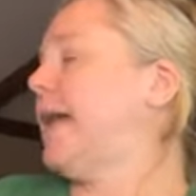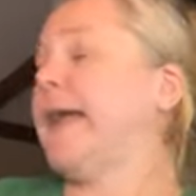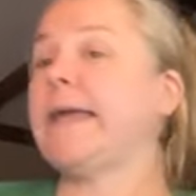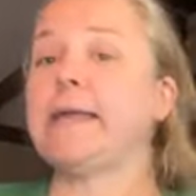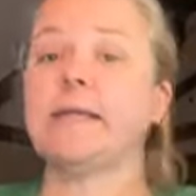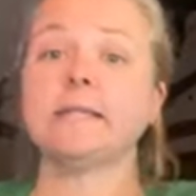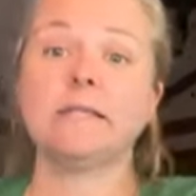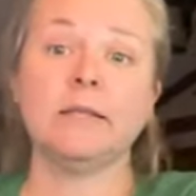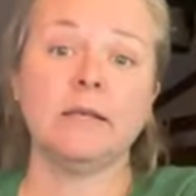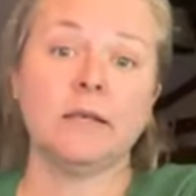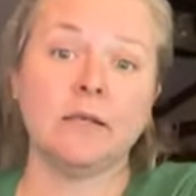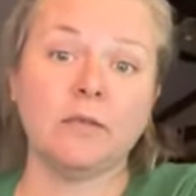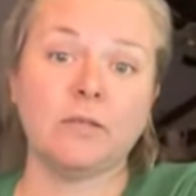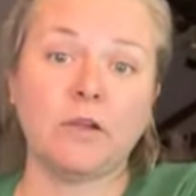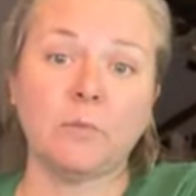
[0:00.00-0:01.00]
And
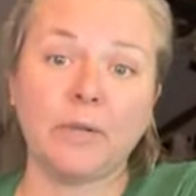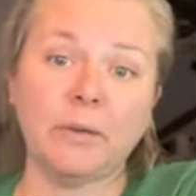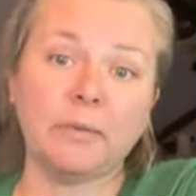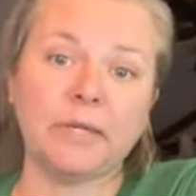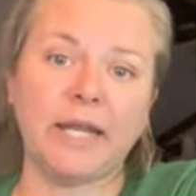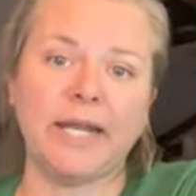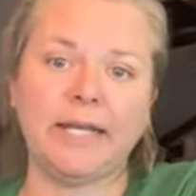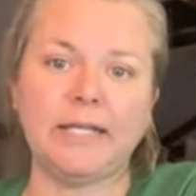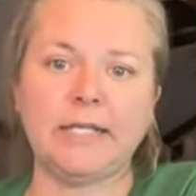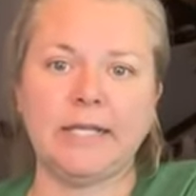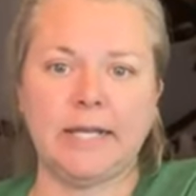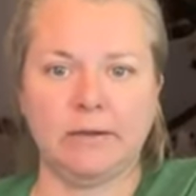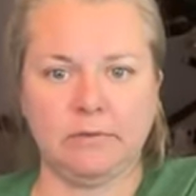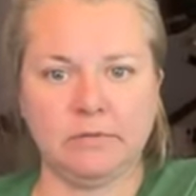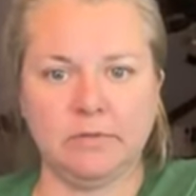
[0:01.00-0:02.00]
they'll be able to hand it
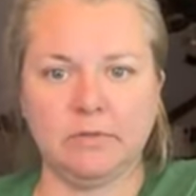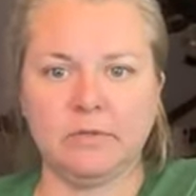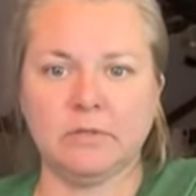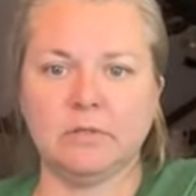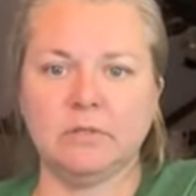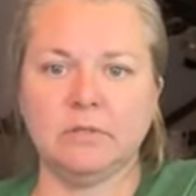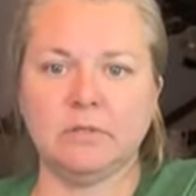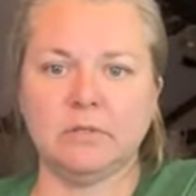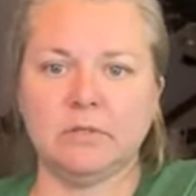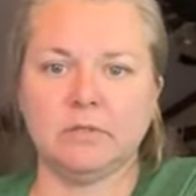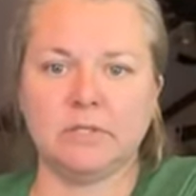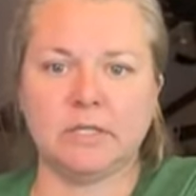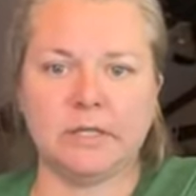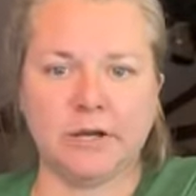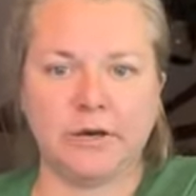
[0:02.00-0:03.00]
down
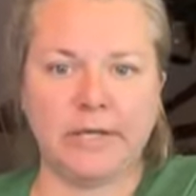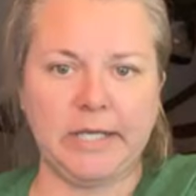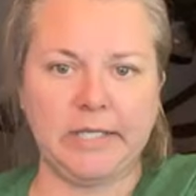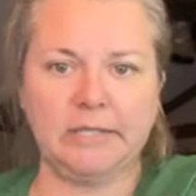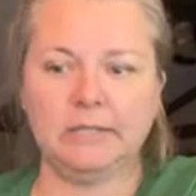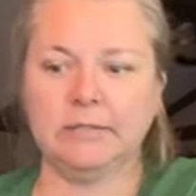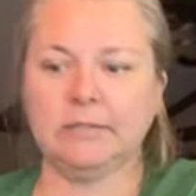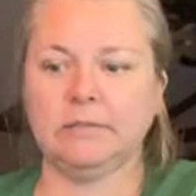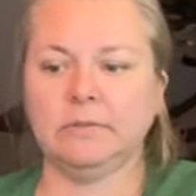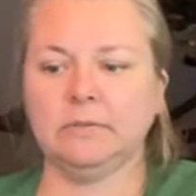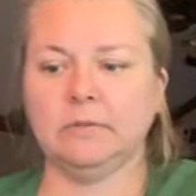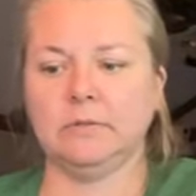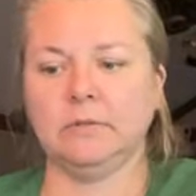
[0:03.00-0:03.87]
to their kids.